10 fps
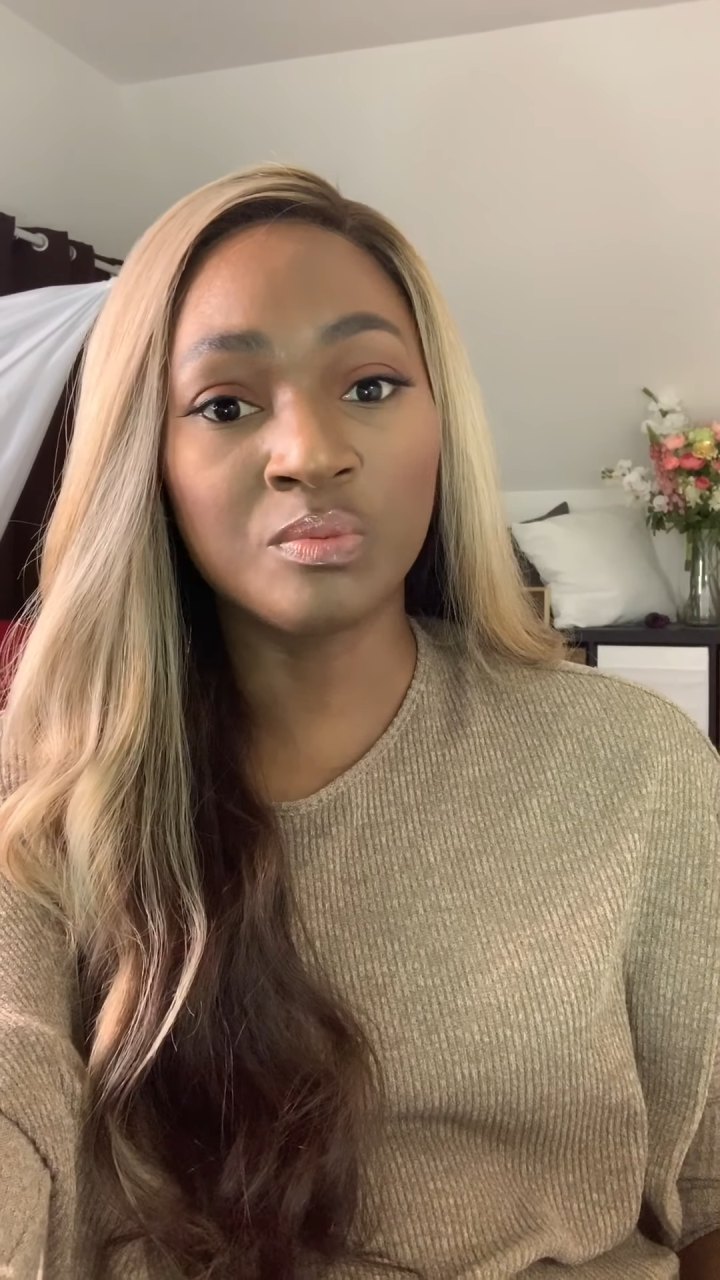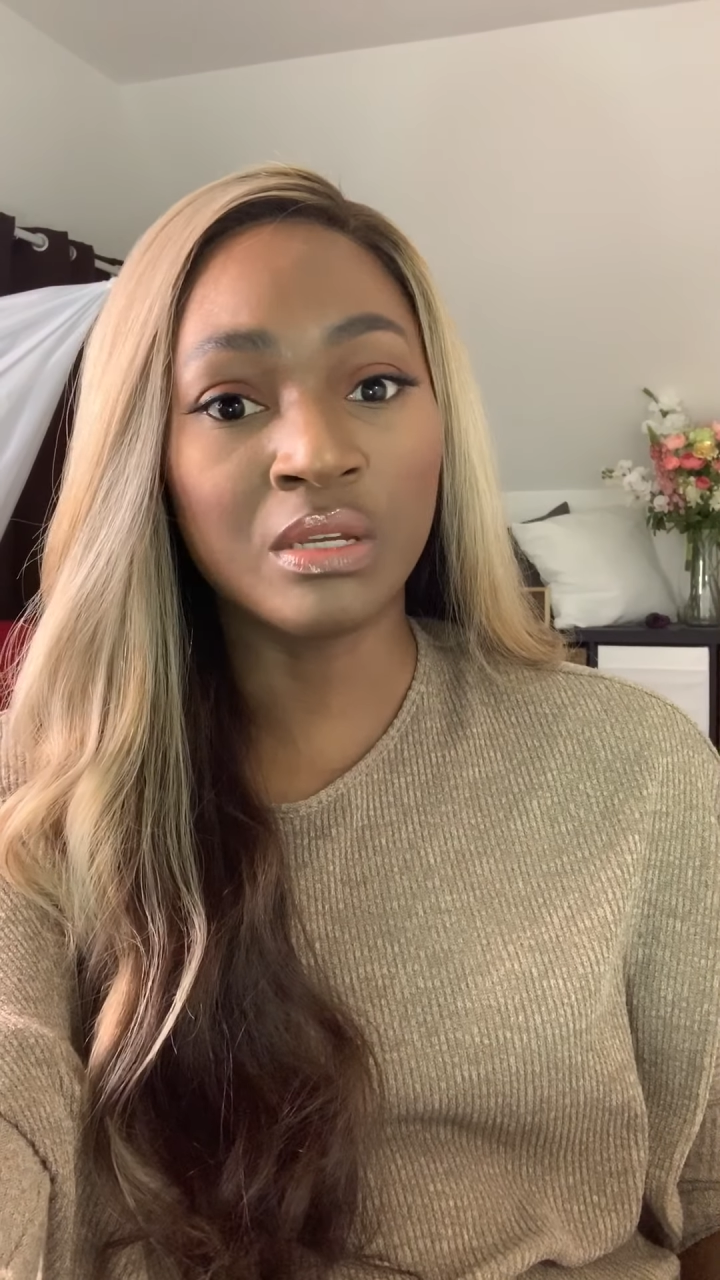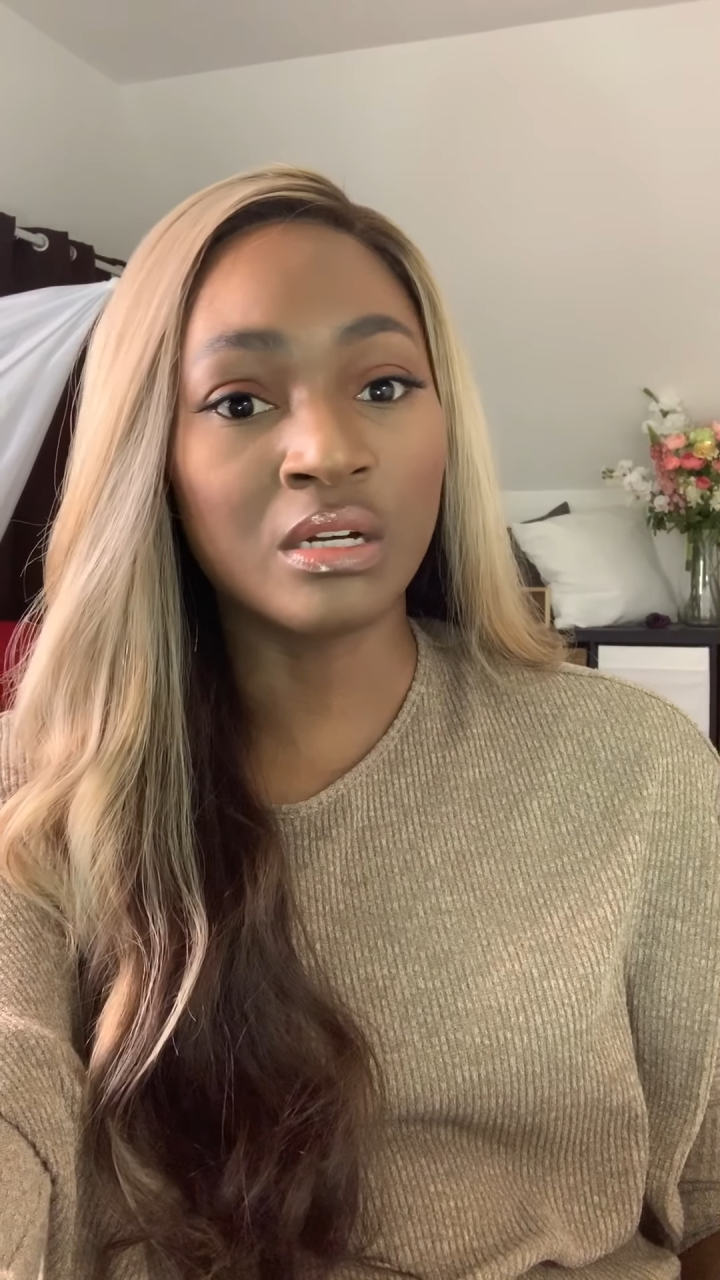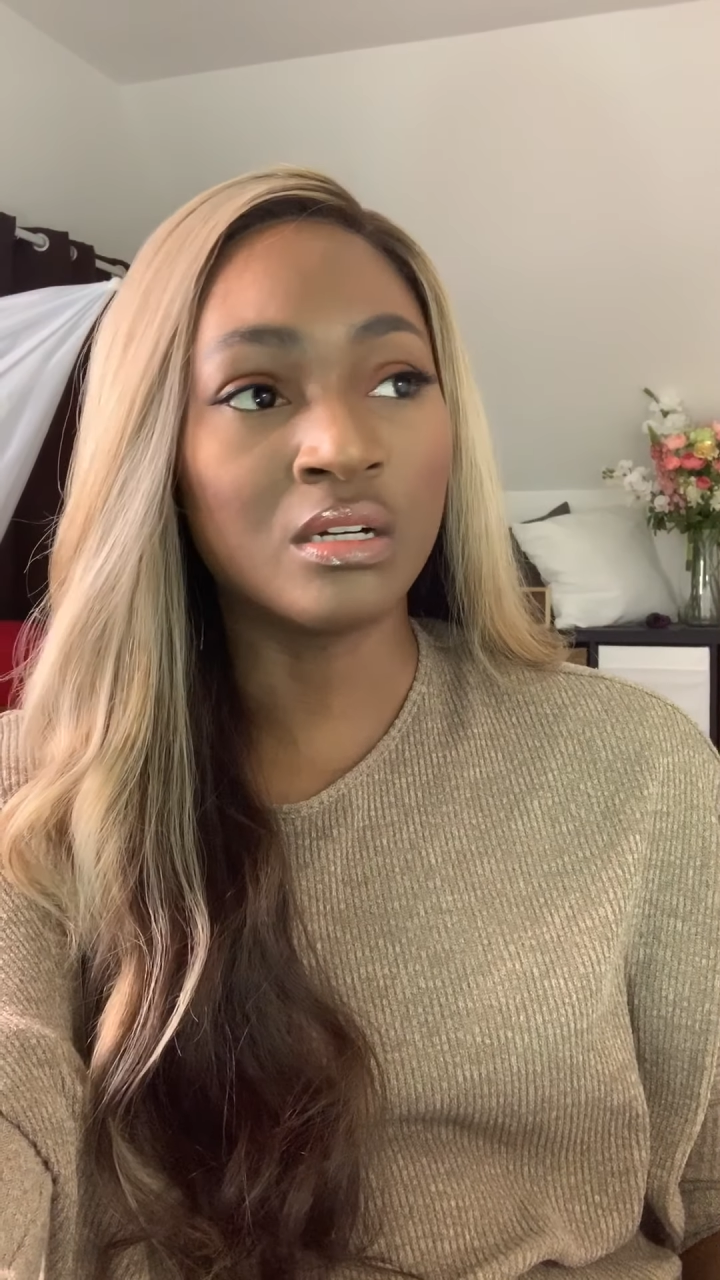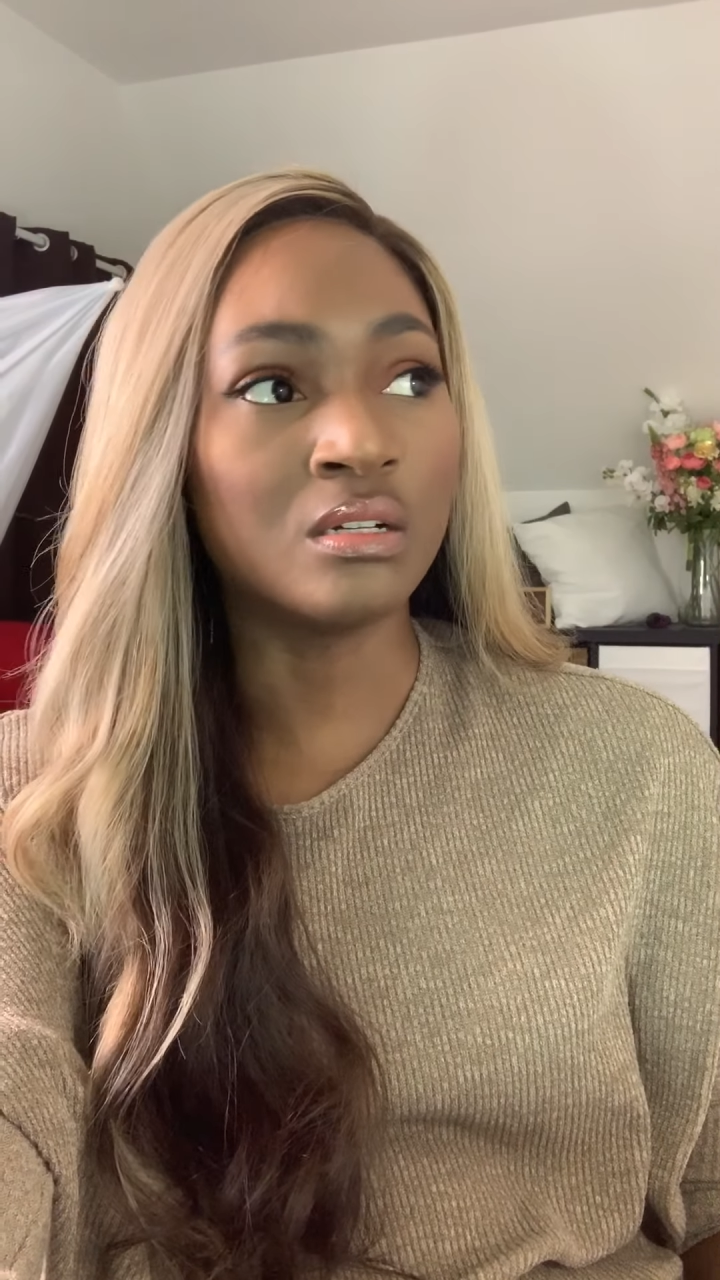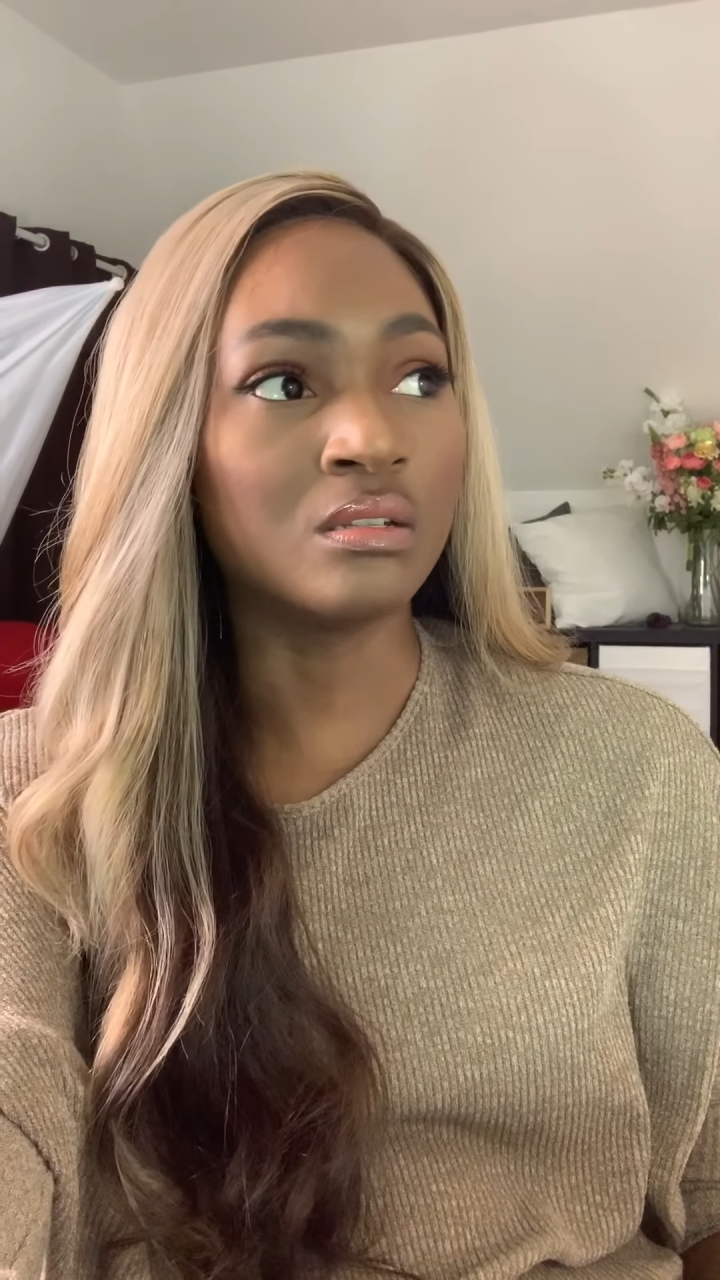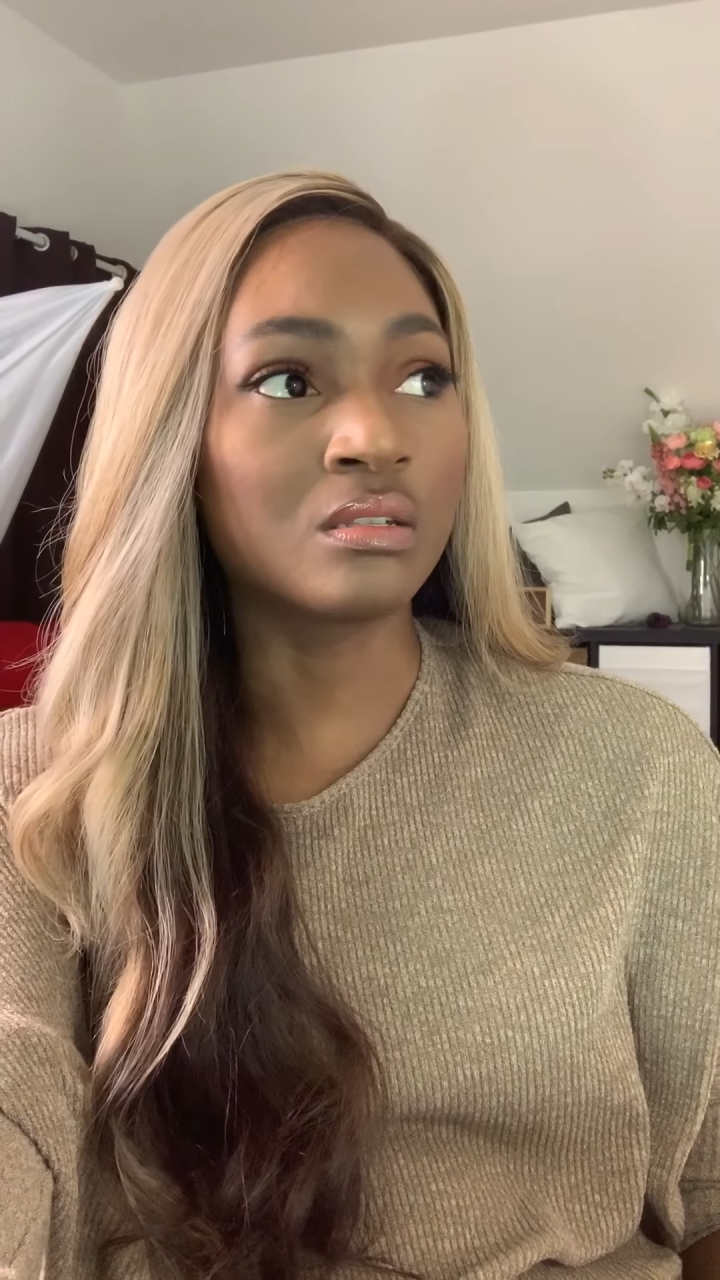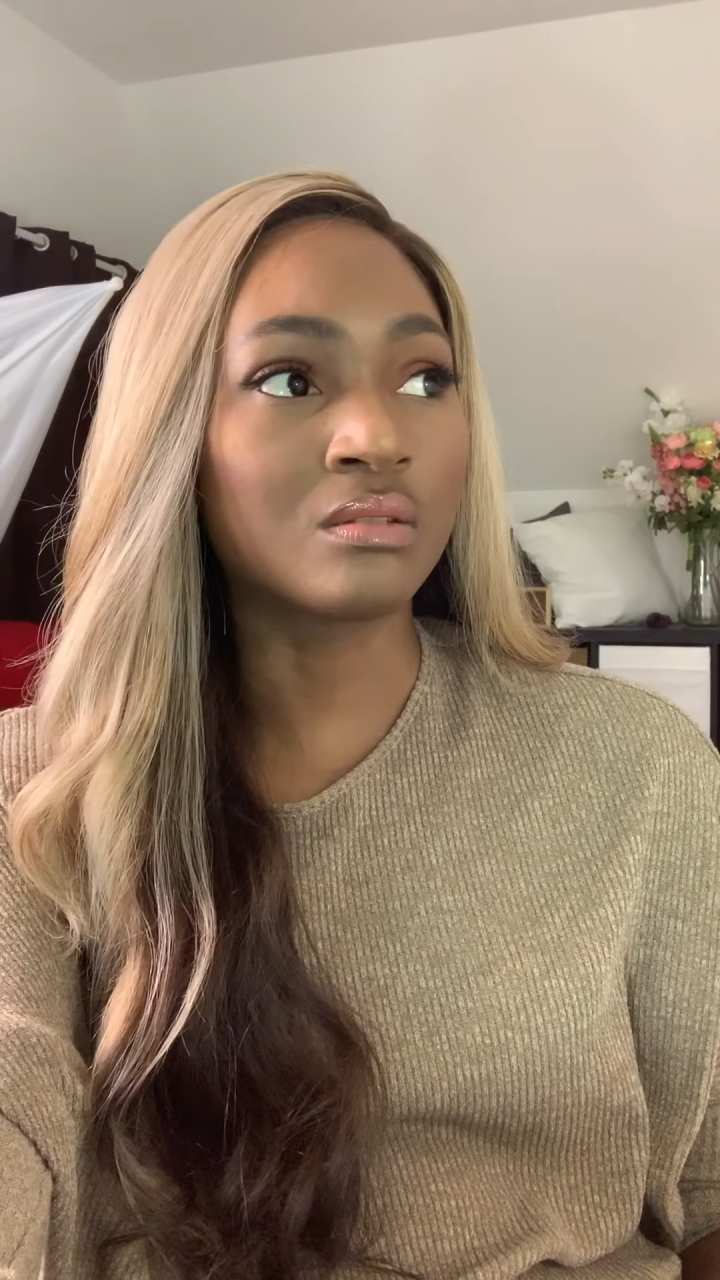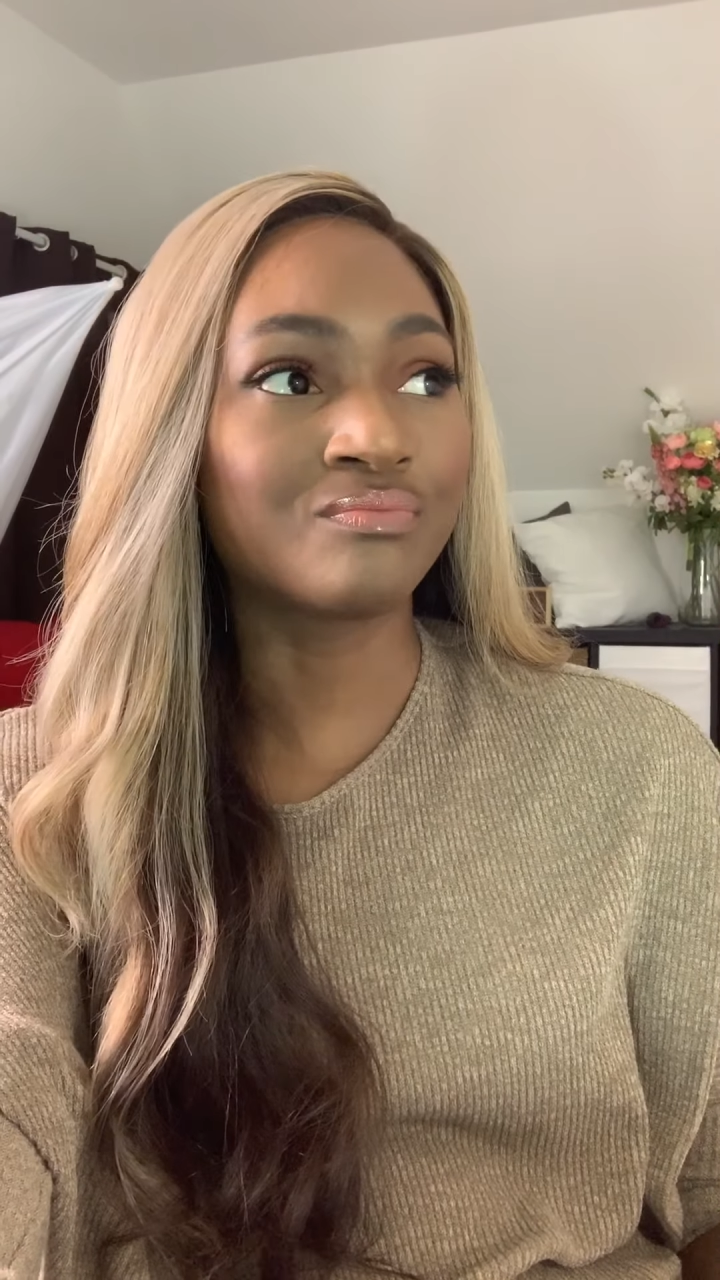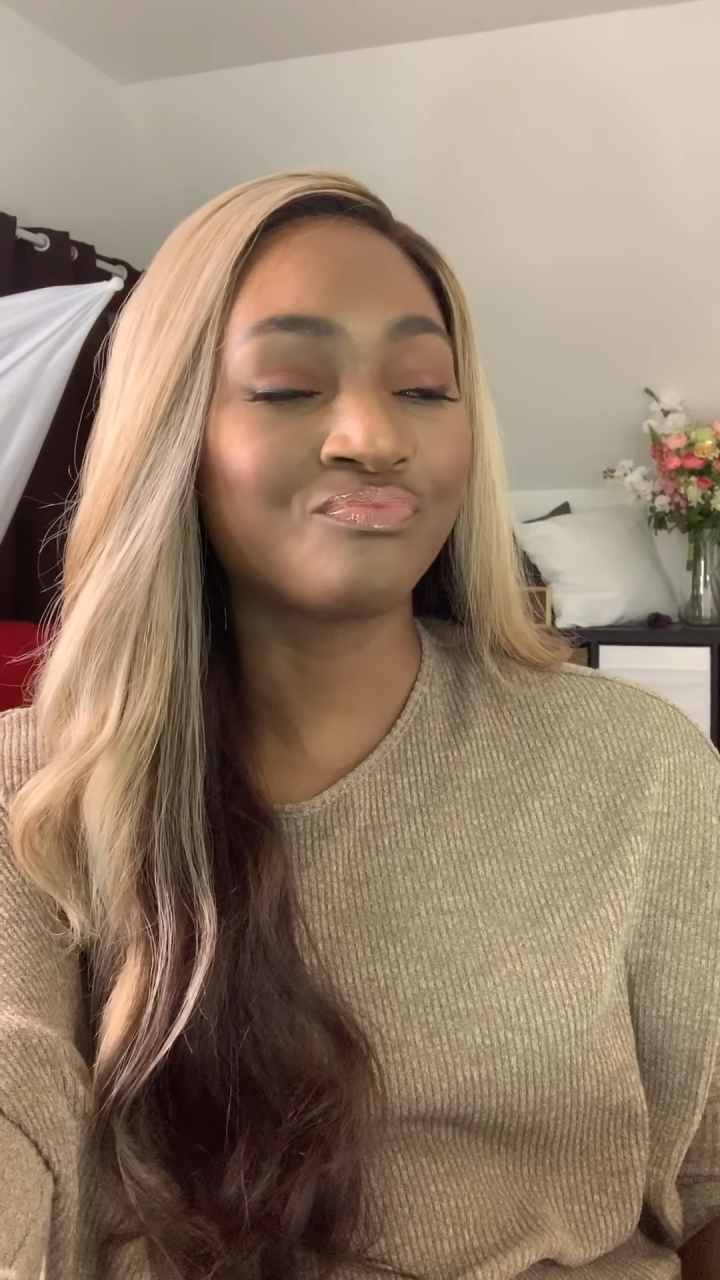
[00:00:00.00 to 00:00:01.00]

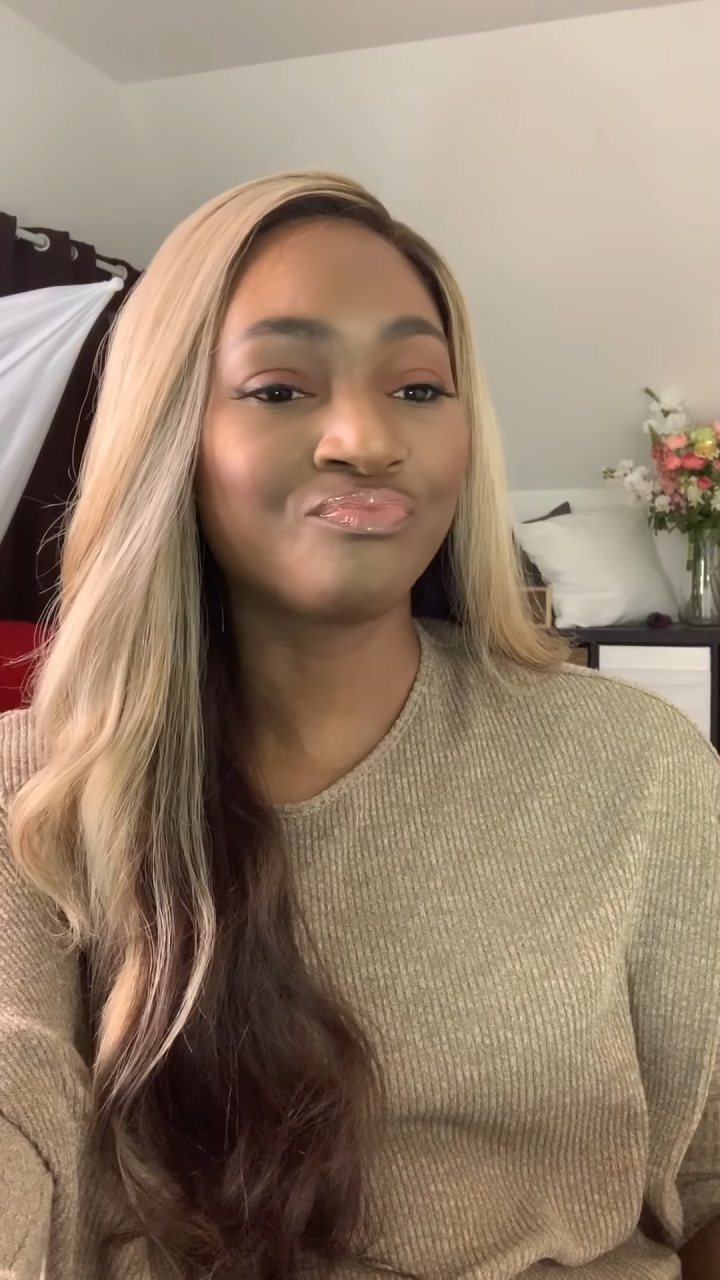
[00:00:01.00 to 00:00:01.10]
because